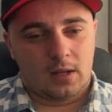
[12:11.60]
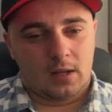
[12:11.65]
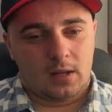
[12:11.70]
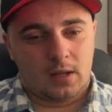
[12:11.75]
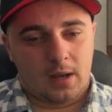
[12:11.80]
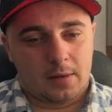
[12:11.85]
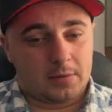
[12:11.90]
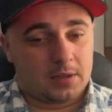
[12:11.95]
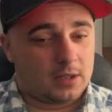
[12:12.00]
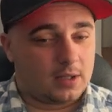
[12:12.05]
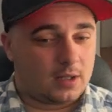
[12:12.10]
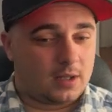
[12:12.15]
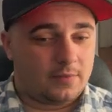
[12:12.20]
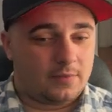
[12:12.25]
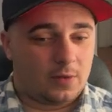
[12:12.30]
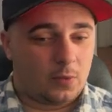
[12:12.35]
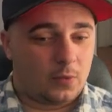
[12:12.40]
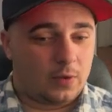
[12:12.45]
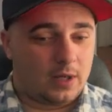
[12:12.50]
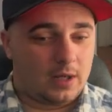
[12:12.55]
I'm gonna
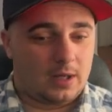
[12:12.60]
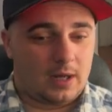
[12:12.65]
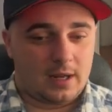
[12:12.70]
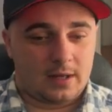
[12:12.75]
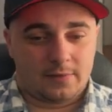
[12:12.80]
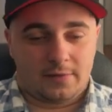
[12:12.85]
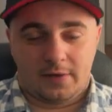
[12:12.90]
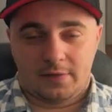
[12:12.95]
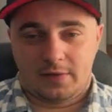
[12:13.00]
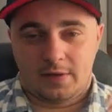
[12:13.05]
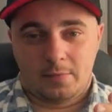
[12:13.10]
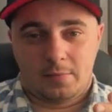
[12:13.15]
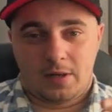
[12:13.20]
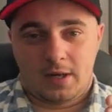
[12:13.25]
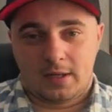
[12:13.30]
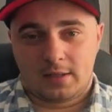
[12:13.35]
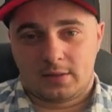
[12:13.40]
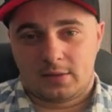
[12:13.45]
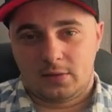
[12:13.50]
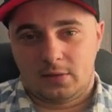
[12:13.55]
give away like
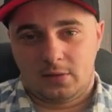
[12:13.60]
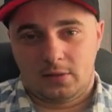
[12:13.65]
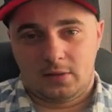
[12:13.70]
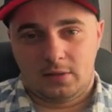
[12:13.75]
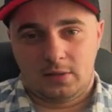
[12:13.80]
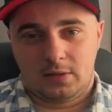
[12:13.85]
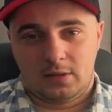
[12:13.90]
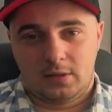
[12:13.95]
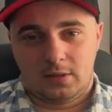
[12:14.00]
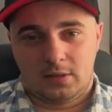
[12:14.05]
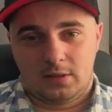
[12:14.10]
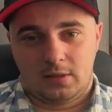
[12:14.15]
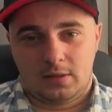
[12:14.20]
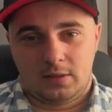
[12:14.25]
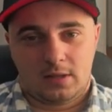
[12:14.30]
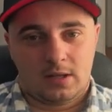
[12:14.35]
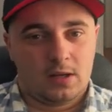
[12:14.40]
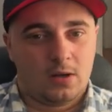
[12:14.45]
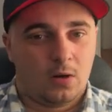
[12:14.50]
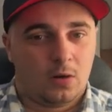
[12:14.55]
$50 on
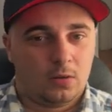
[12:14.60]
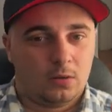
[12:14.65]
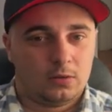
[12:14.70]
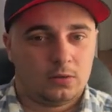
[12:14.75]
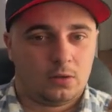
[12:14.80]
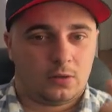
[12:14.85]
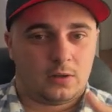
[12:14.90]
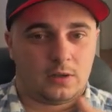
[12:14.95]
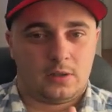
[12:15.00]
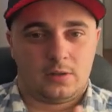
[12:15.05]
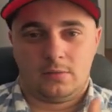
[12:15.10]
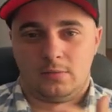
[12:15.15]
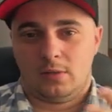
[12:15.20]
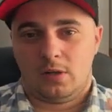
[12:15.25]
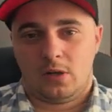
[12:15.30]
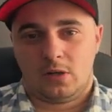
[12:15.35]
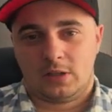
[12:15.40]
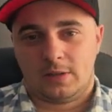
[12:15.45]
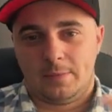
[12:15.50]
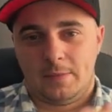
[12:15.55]
eGold or
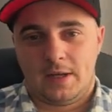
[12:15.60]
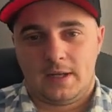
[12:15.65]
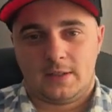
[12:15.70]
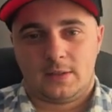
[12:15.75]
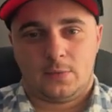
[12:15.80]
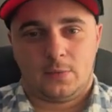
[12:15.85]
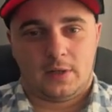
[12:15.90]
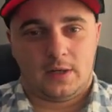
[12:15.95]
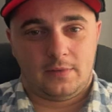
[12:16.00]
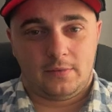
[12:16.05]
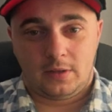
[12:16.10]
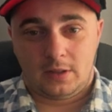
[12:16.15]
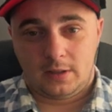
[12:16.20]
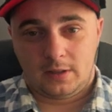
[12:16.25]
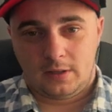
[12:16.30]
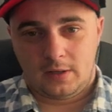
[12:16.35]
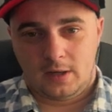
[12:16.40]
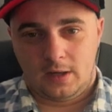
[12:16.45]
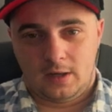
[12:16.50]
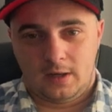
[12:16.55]
Locked Max,
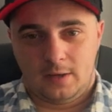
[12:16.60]
wherever.